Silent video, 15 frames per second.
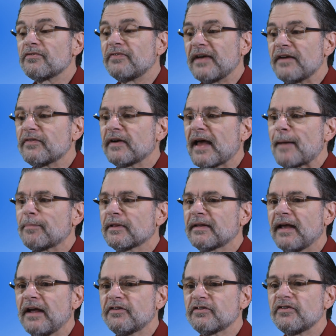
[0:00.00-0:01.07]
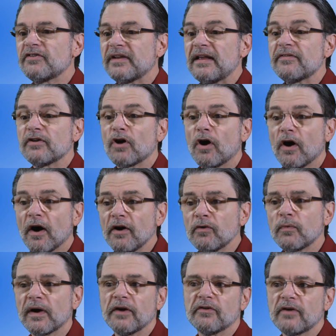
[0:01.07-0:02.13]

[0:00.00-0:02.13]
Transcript: favorite applications, and even hardware